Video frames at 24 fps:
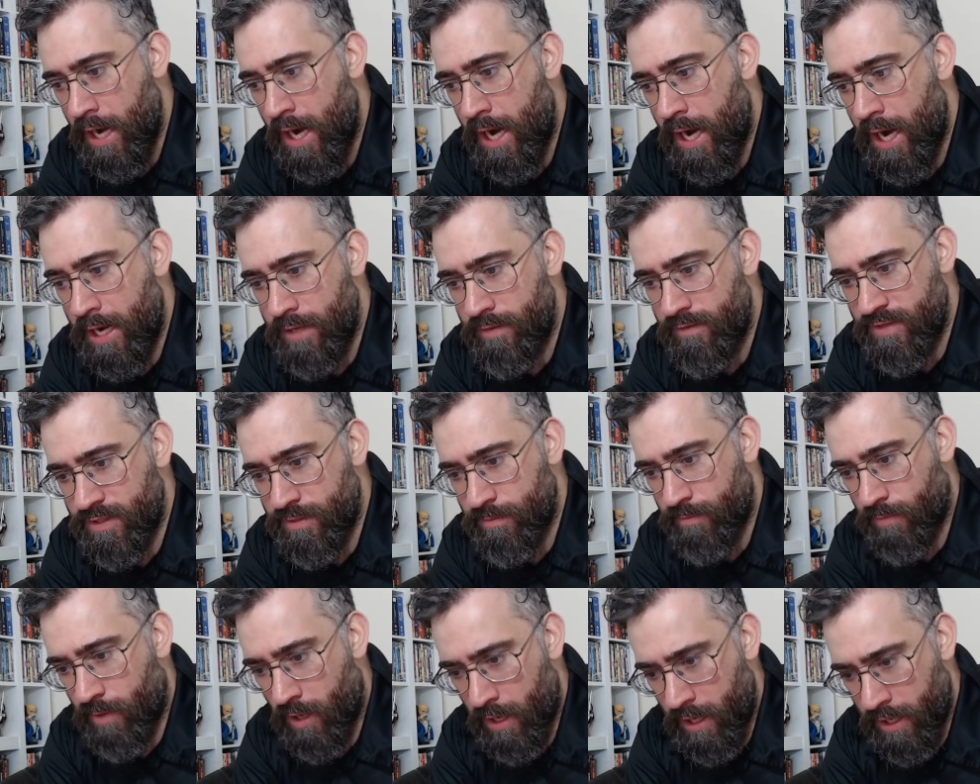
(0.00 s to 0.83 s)
Any
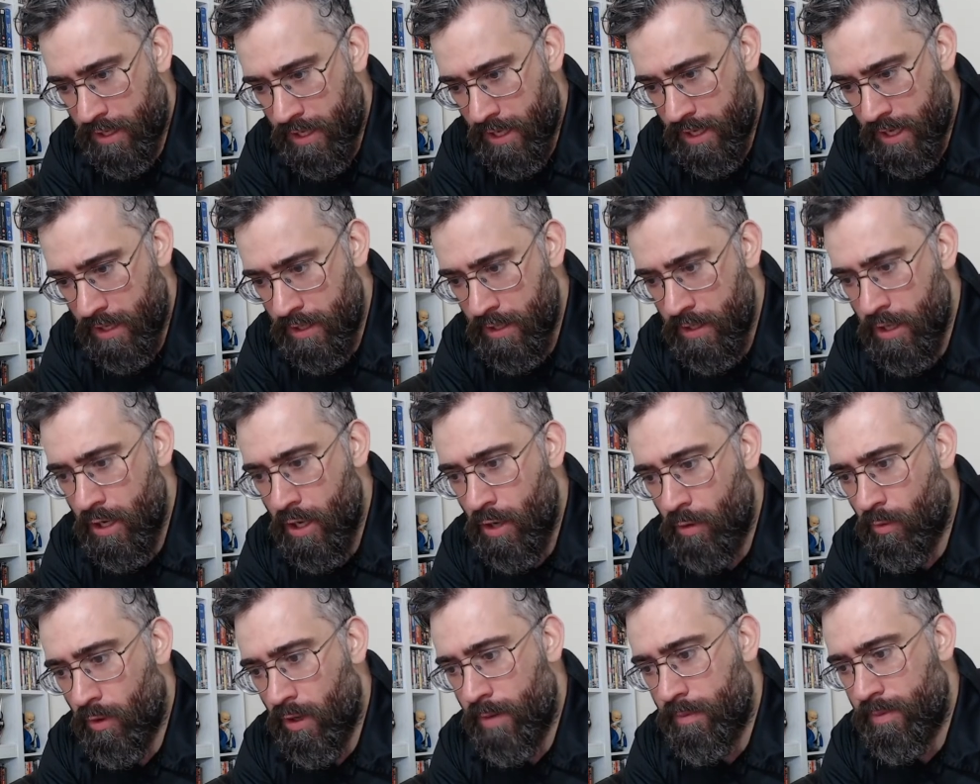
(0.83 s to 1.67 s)
reason behind that?
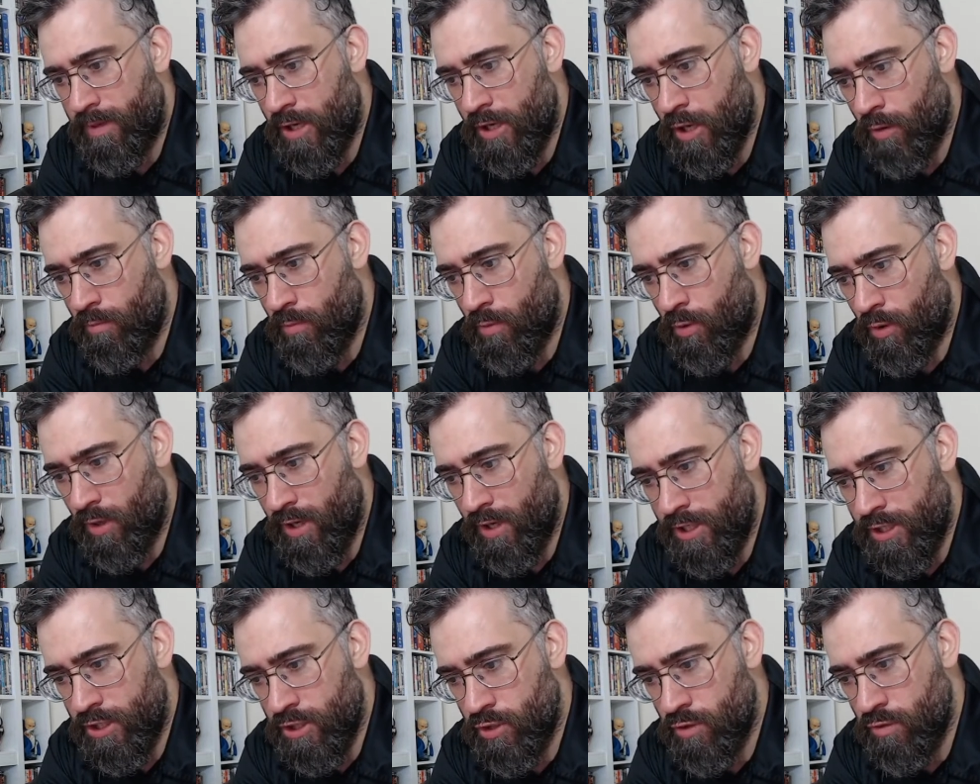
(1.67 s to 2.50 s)
Why there be no more
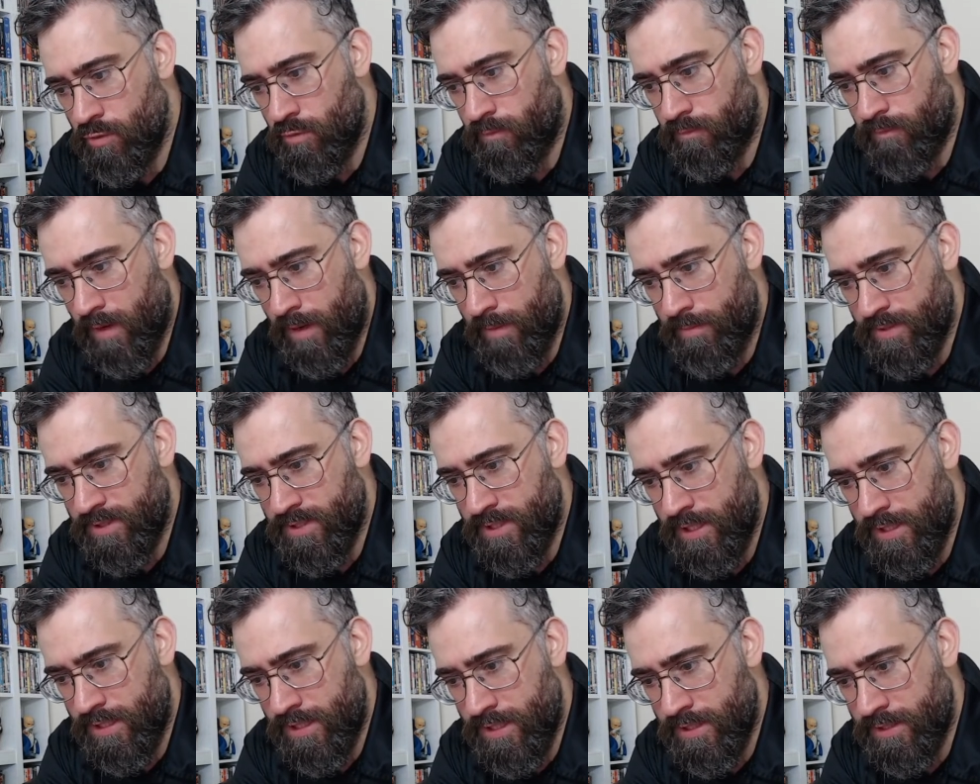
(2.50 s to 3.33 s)
additional
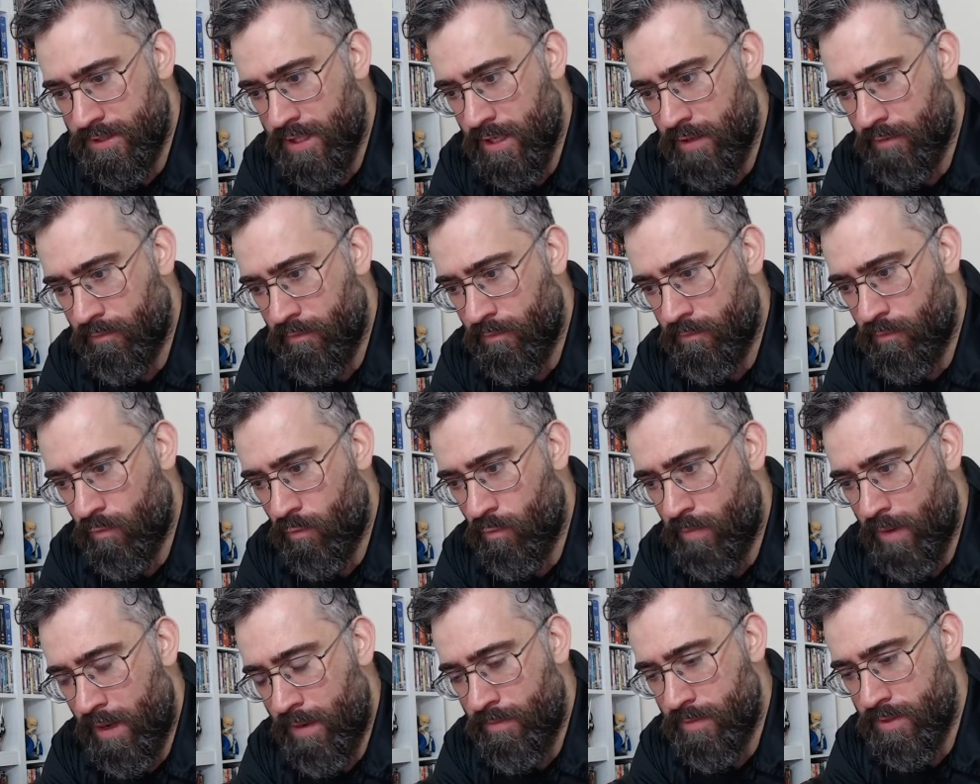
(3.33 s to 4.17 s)
5% discount for full
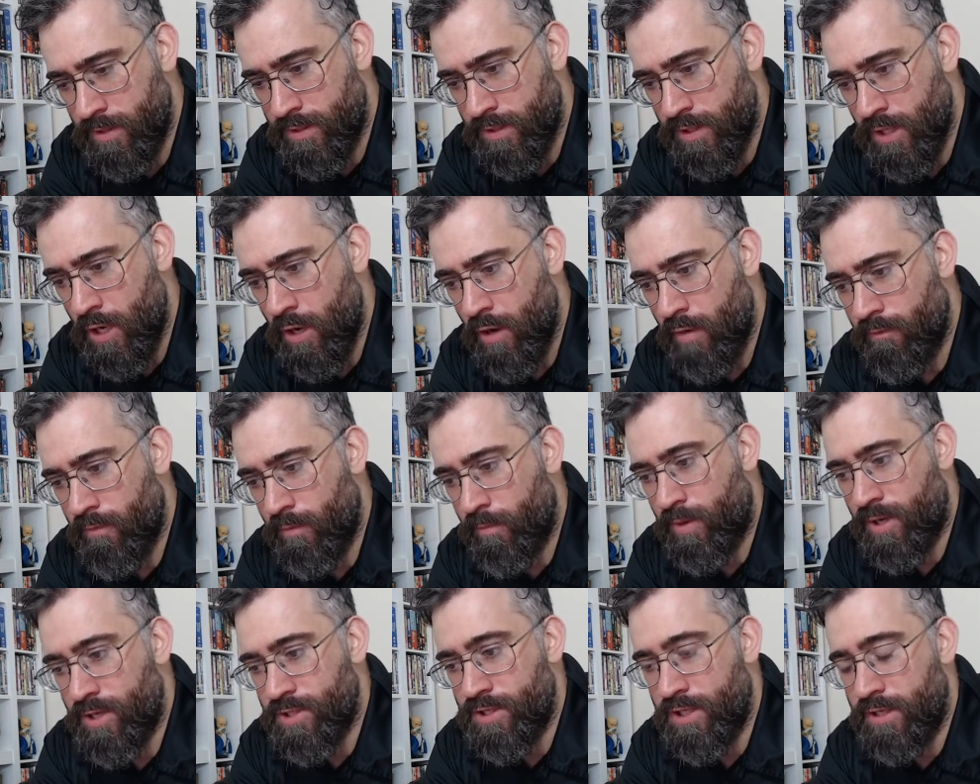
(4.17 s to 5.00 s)
payments for
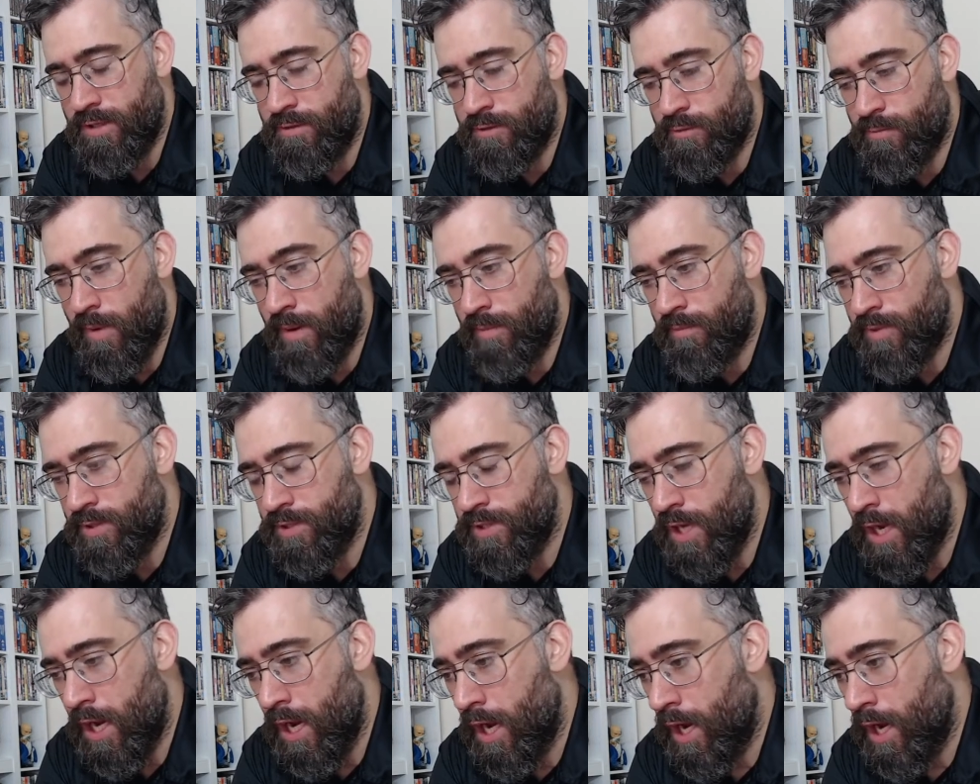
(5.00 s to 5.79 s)
Prestige members?